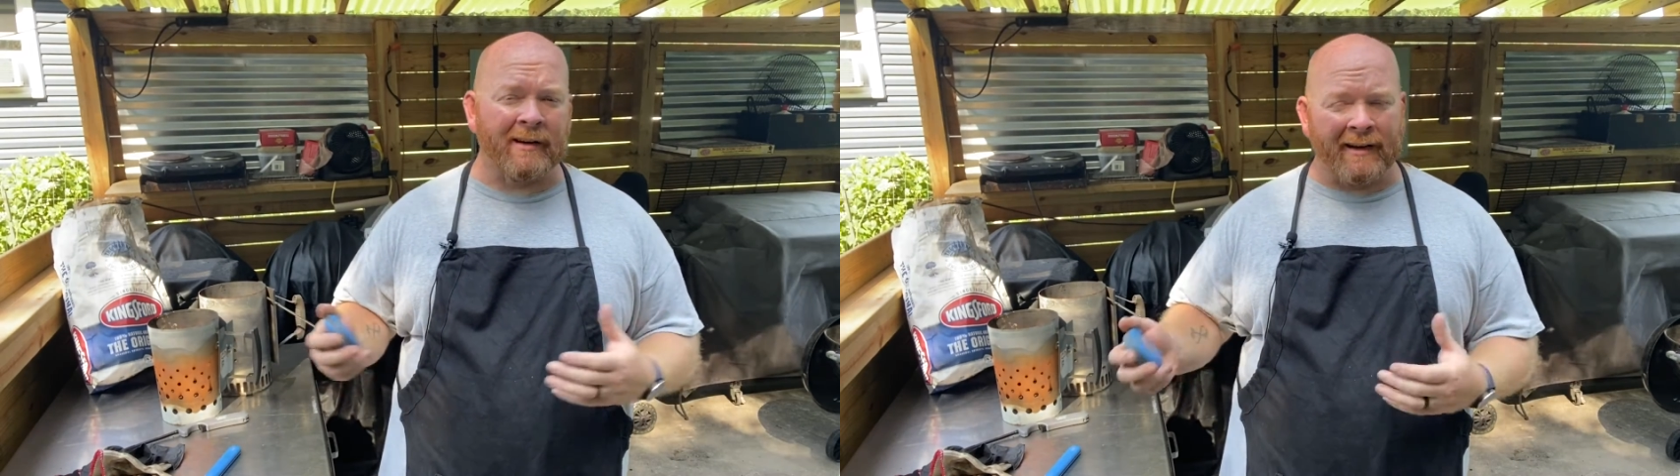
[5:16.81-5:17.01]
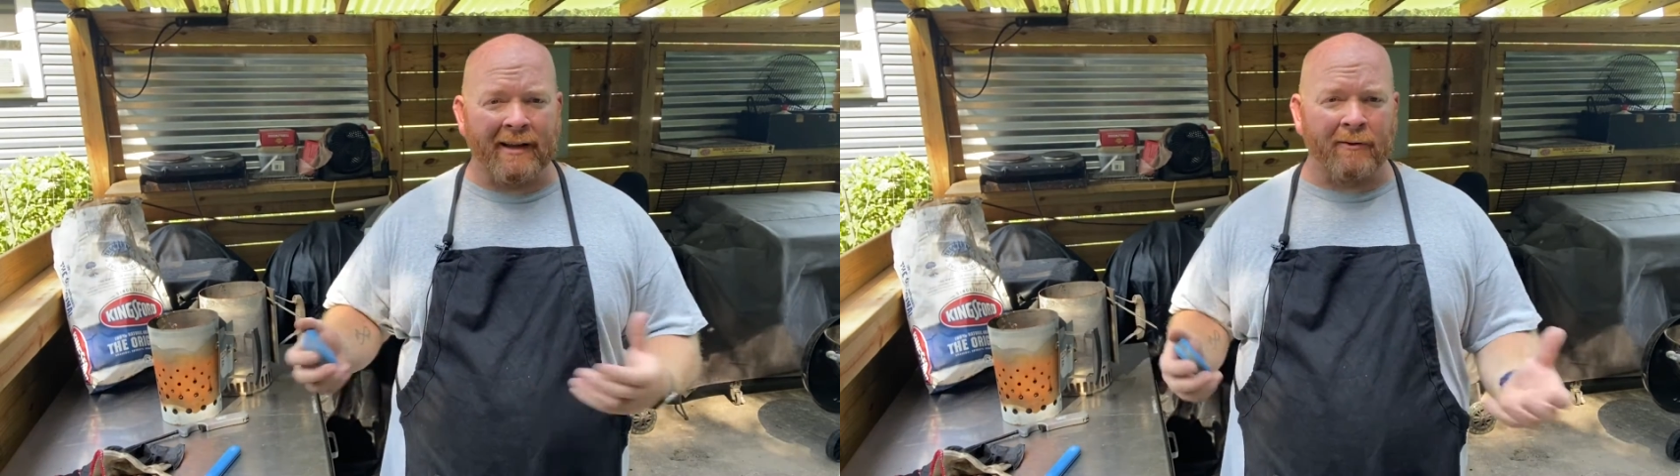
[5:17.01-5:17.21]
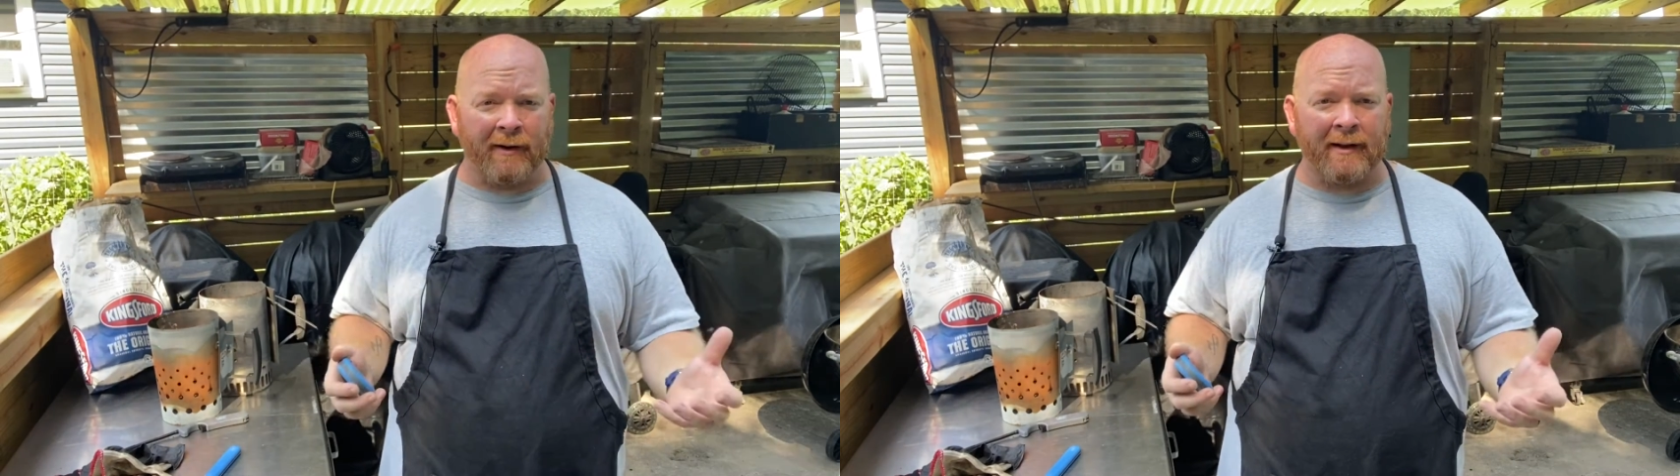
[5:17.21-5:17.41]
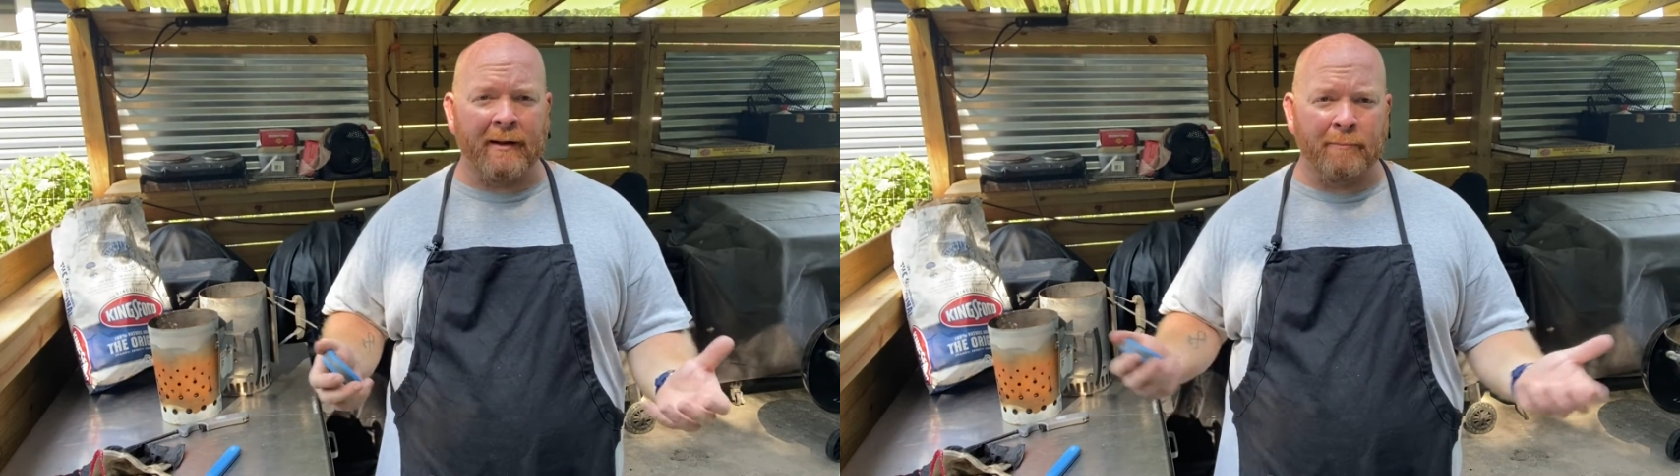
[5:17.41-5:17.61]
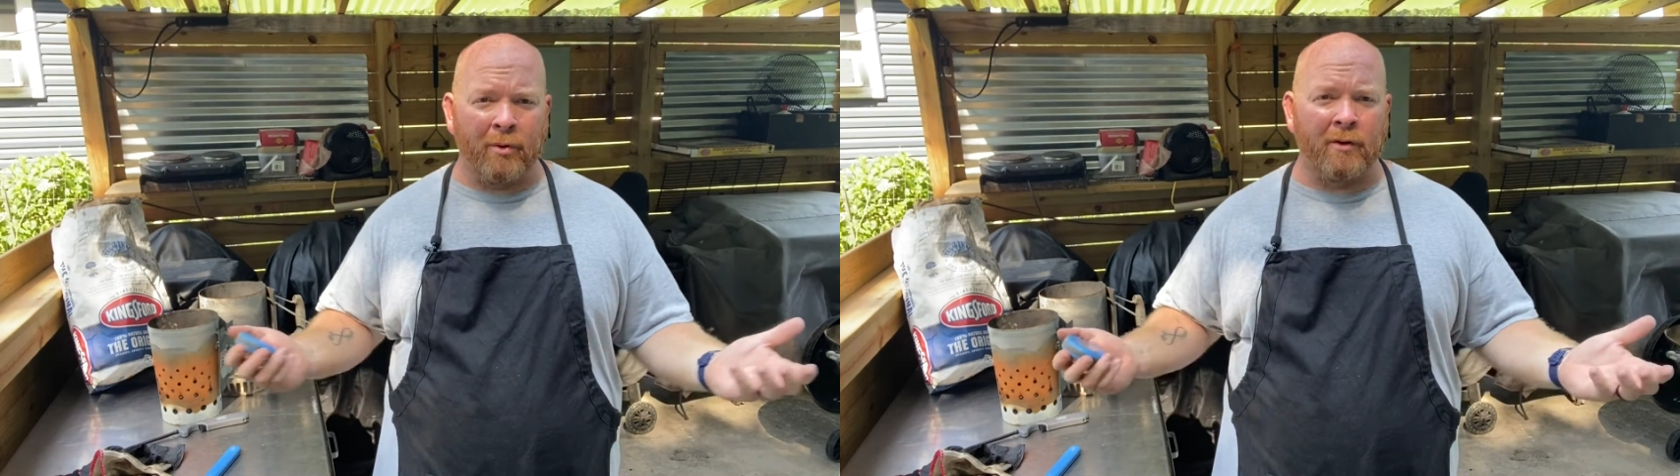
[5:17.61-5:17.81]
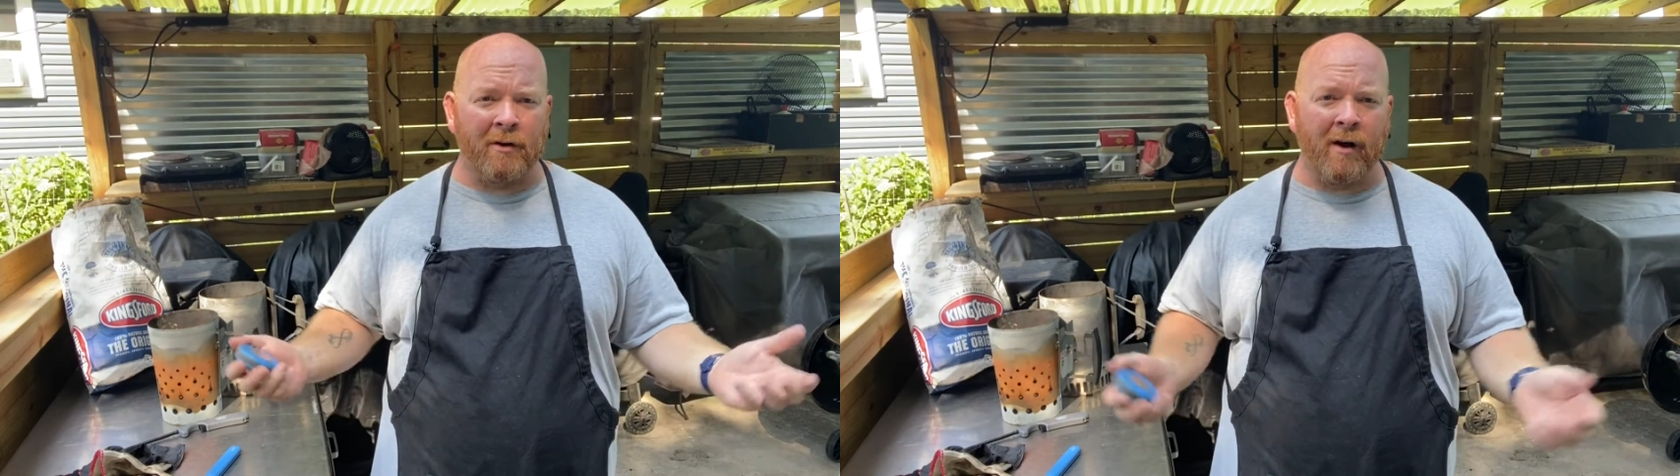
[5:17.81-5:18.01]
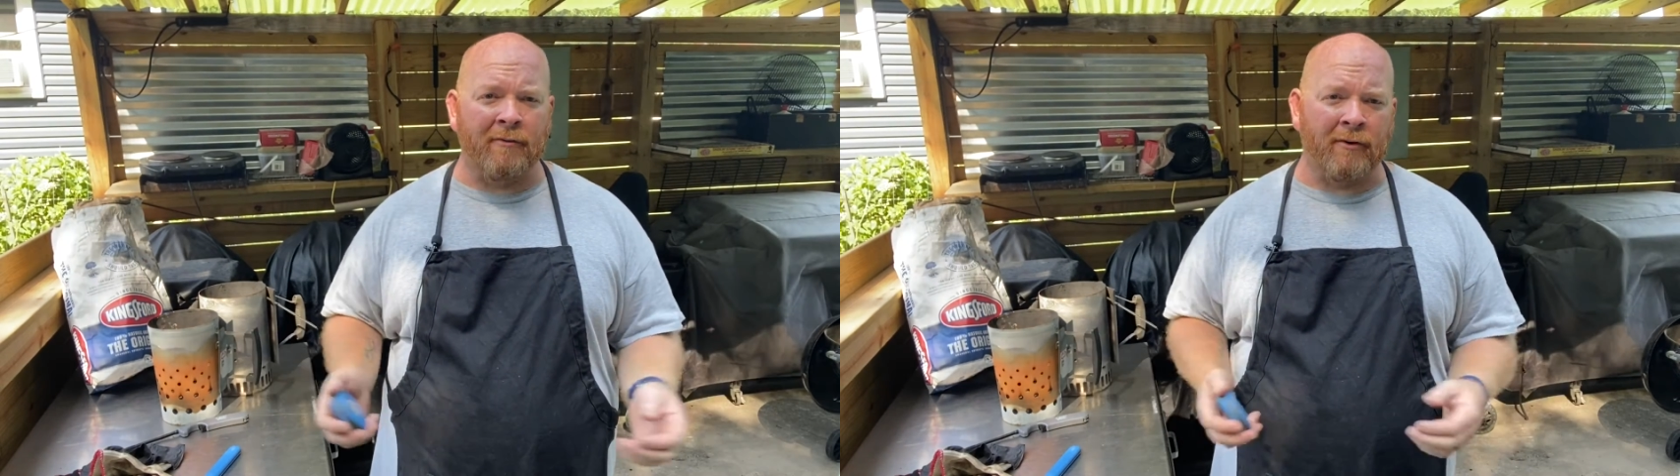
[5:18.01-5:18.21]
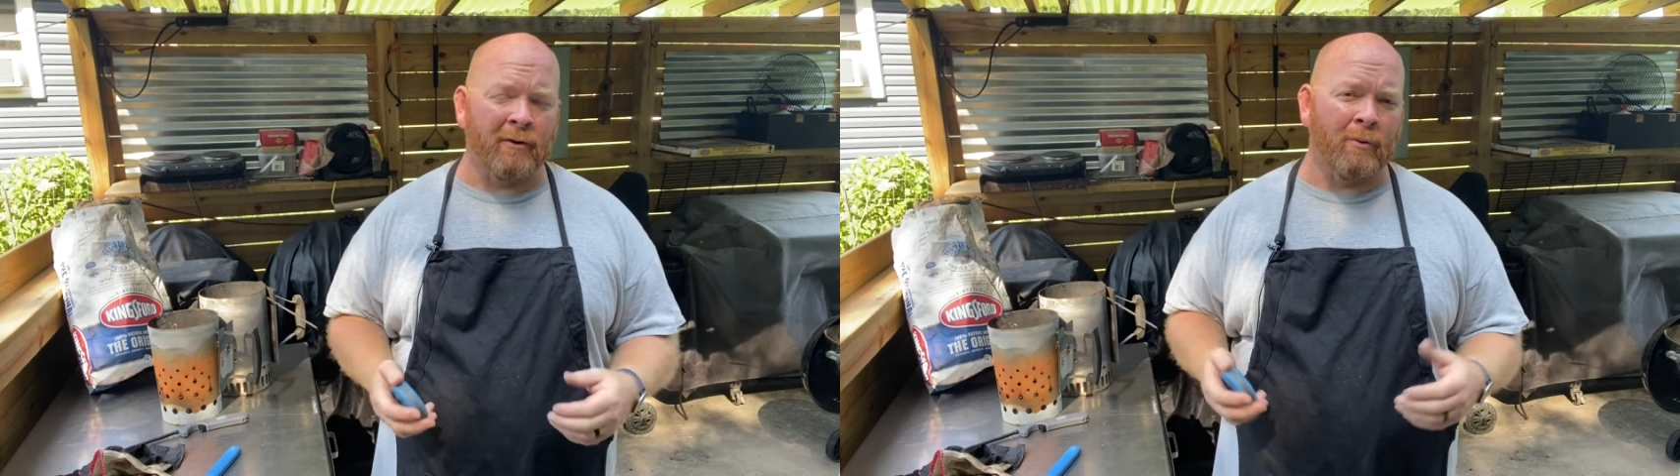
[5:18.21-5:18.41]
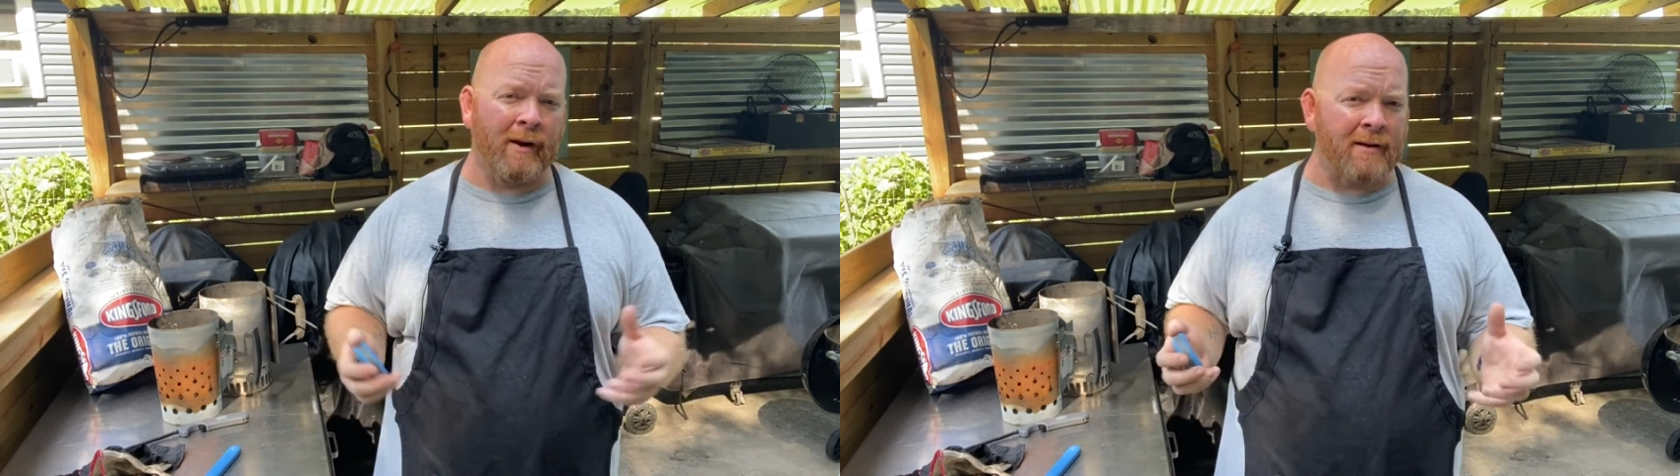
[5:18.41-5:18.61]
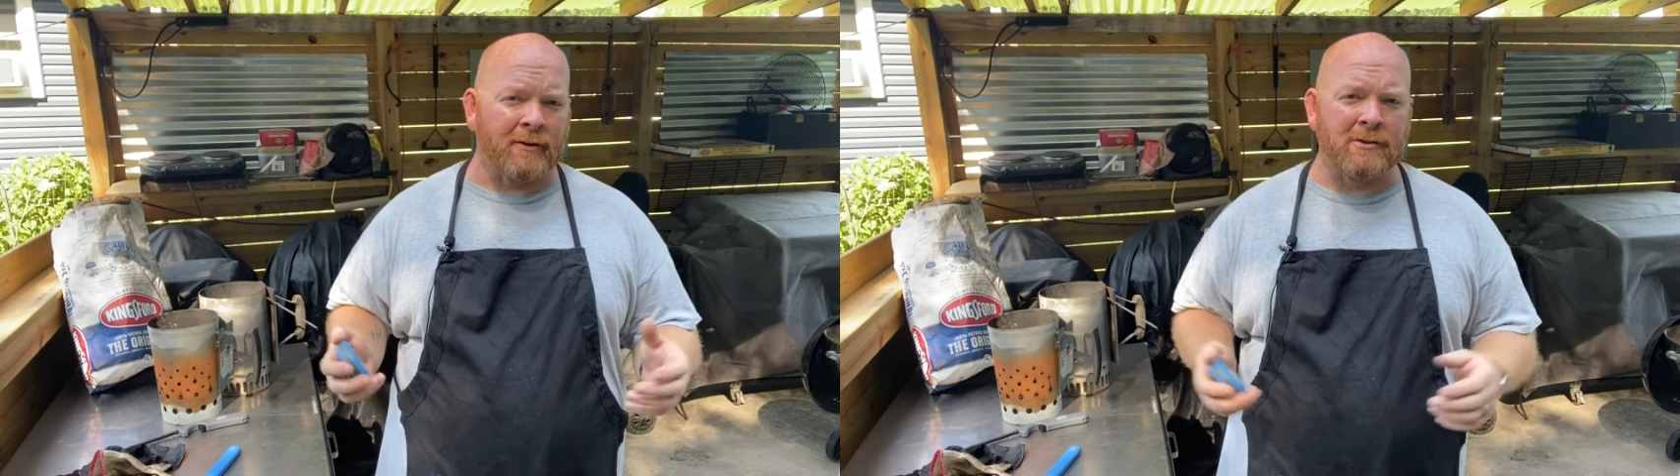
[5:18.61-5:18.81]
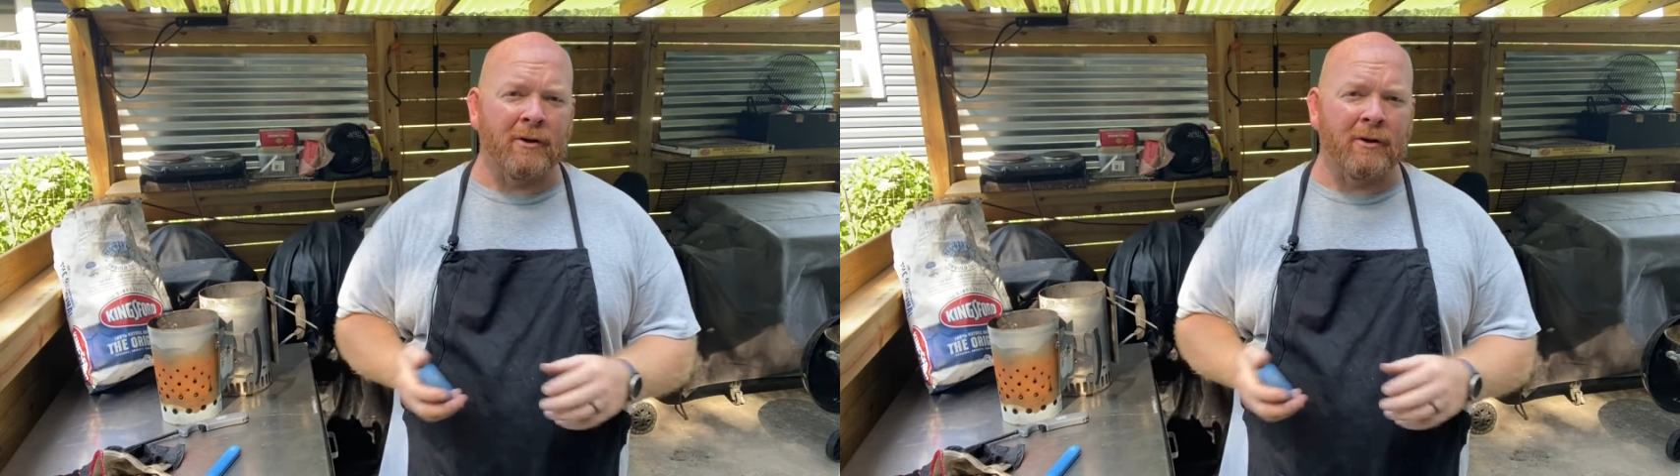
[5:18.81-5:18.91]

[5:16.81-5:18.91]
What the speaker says: I need to get ready to pull it off or whatever.